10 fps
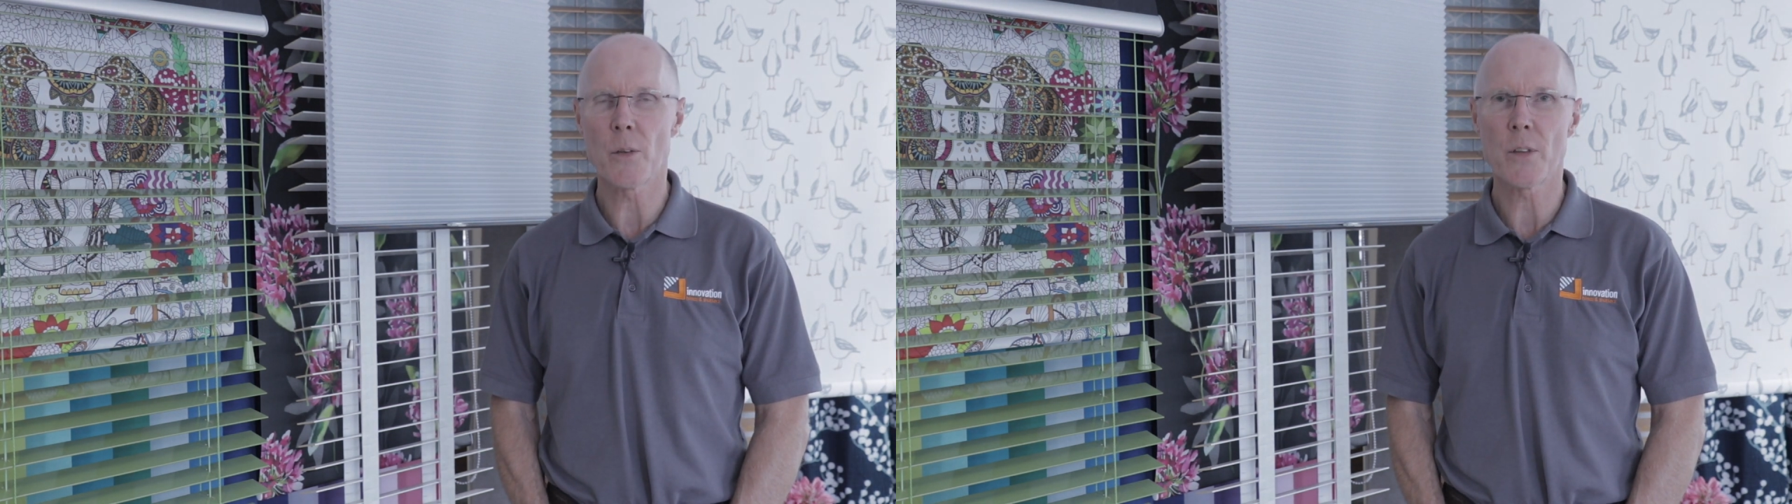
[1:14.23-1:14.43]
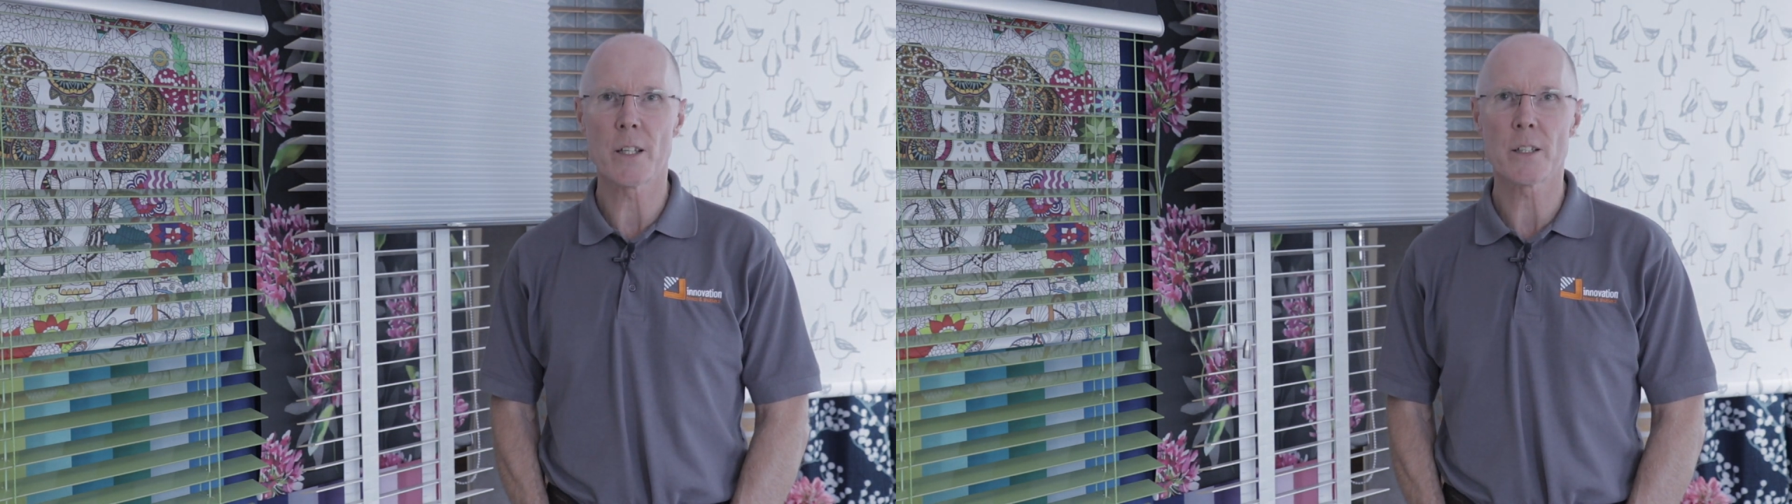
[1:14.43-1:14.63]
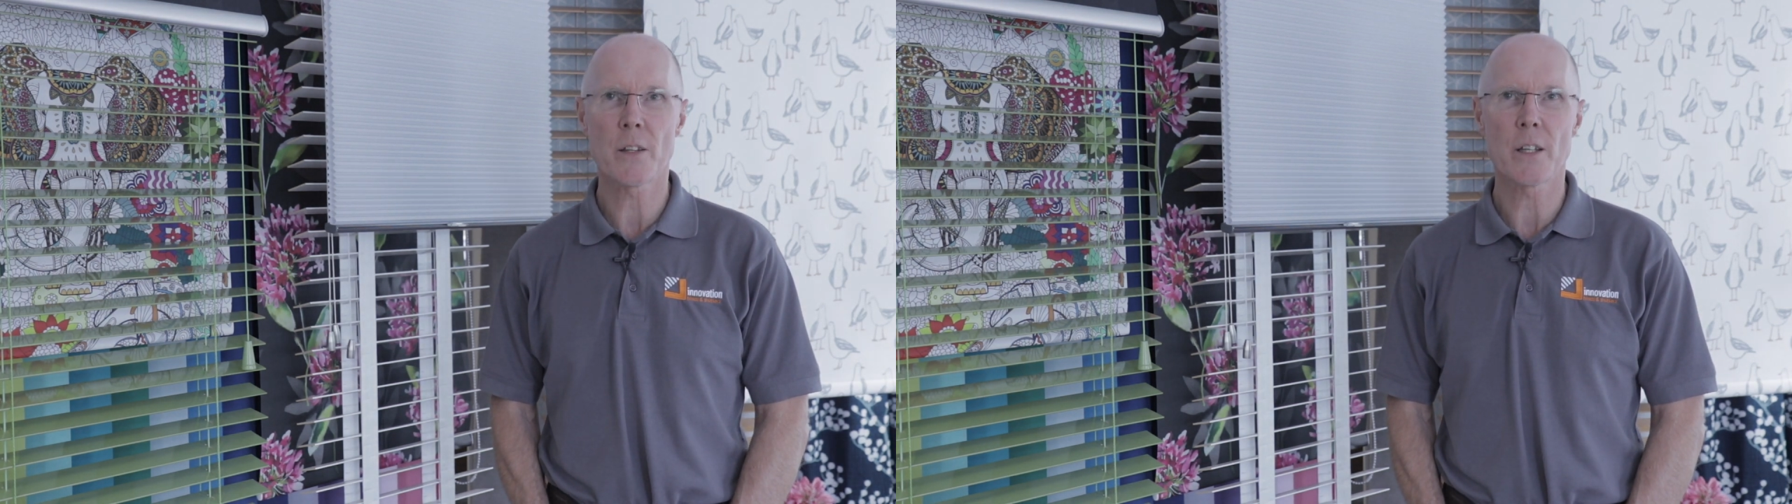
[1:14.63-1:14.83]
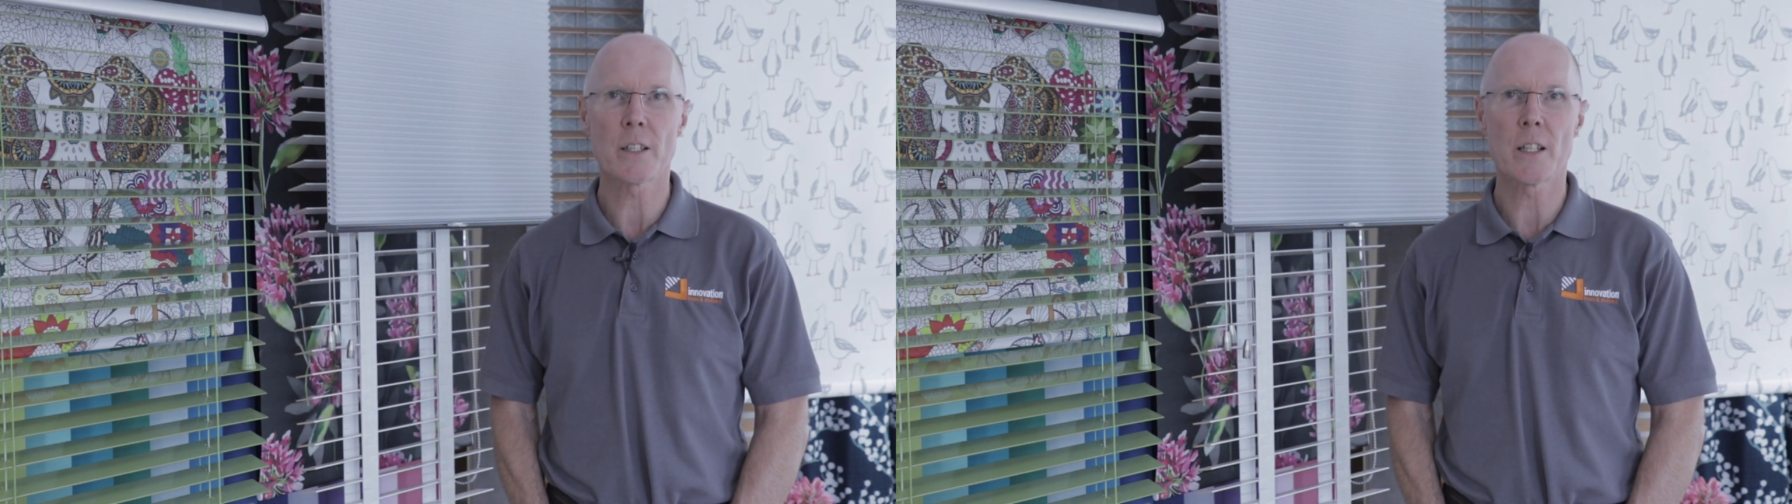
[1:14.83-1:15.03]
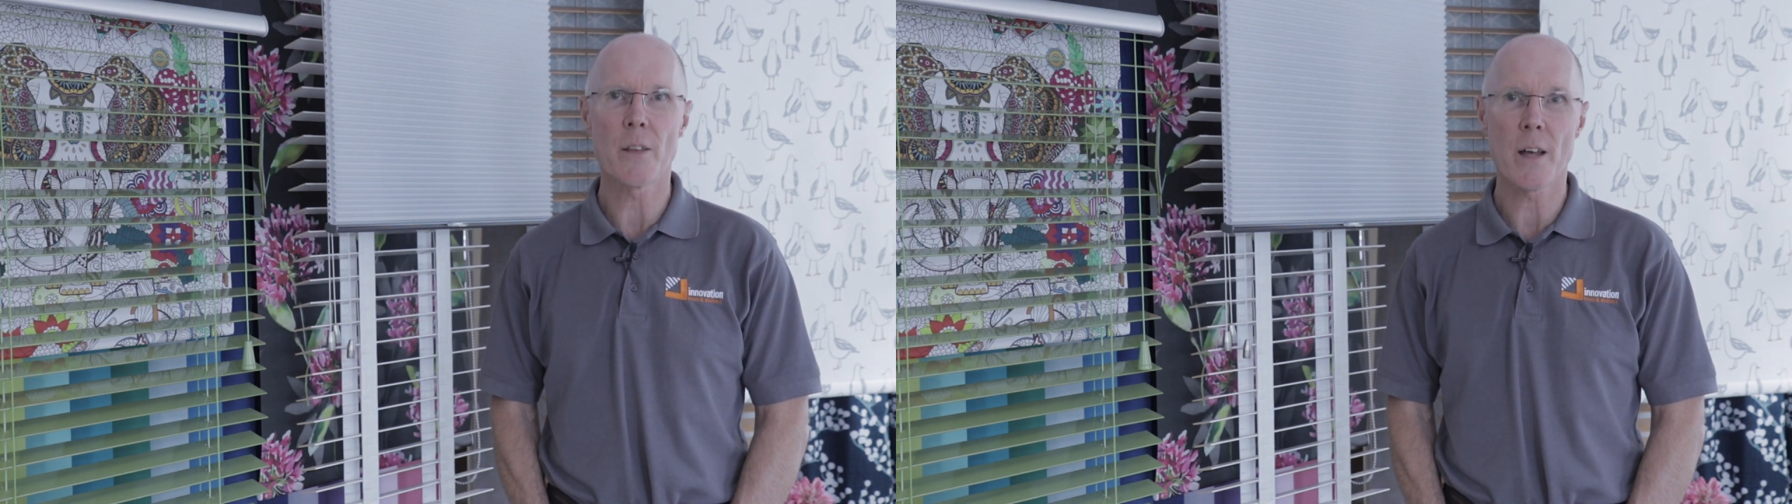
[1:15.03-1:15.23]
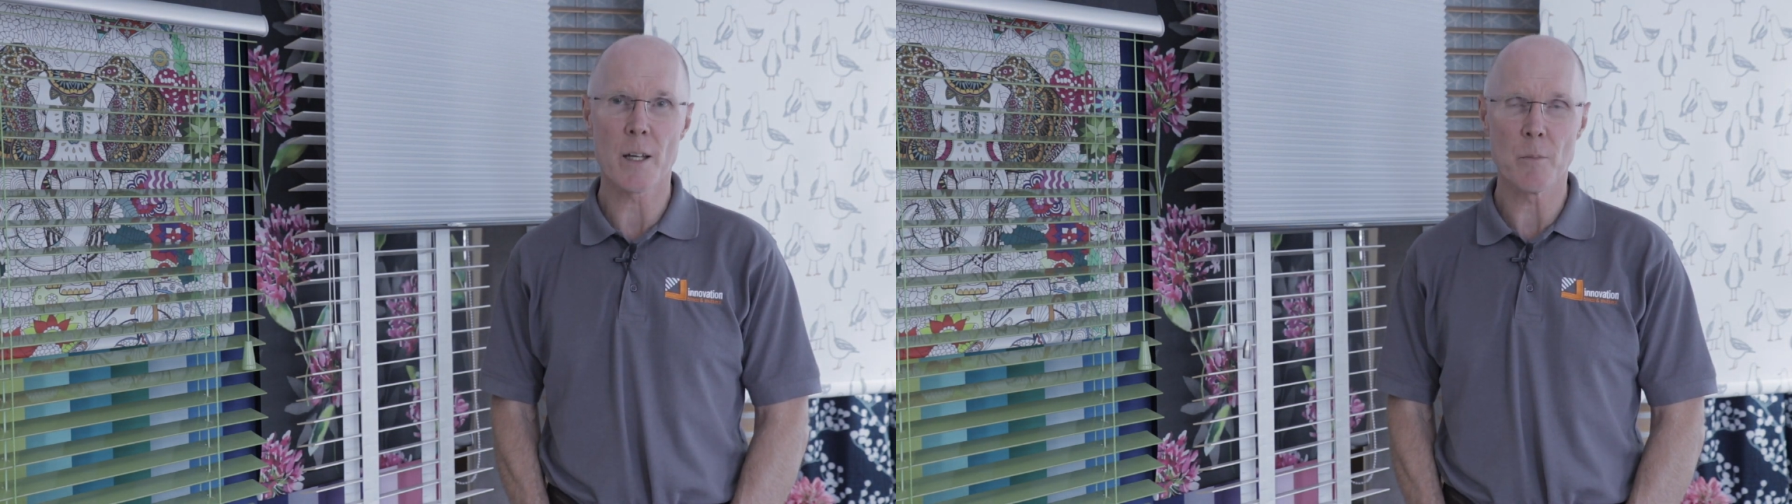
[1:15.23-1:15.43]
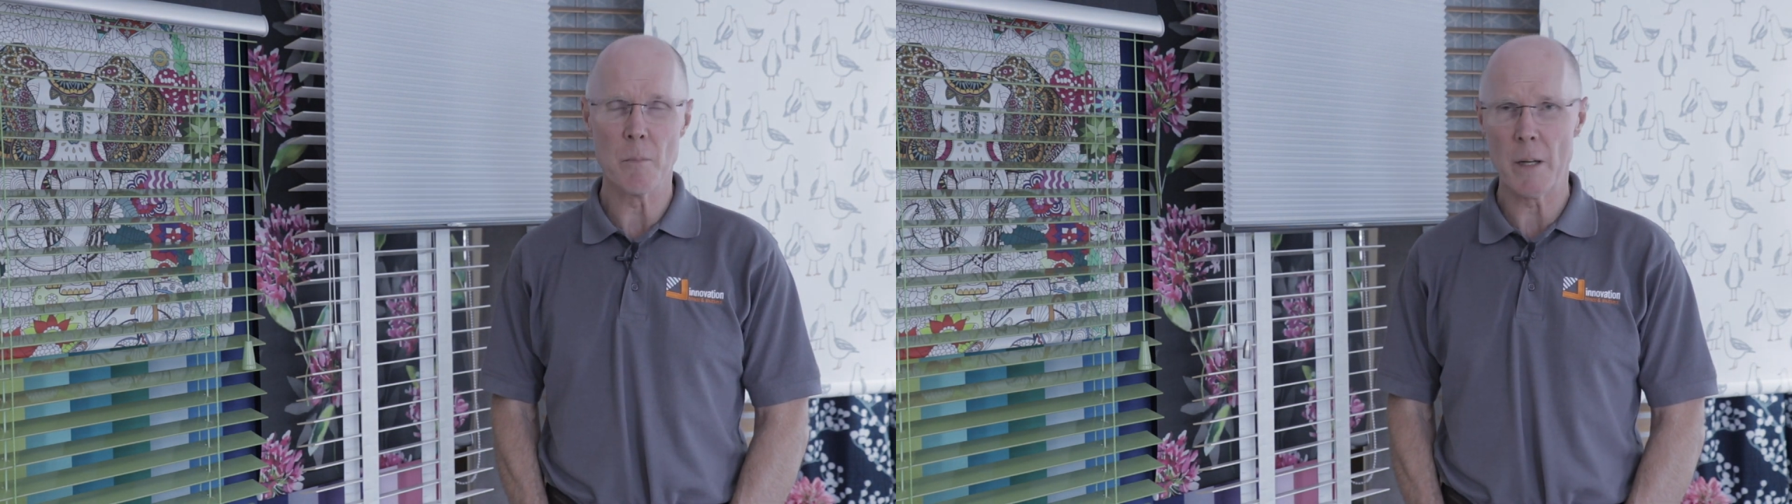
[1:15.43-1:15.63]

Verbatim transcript: and things things like that,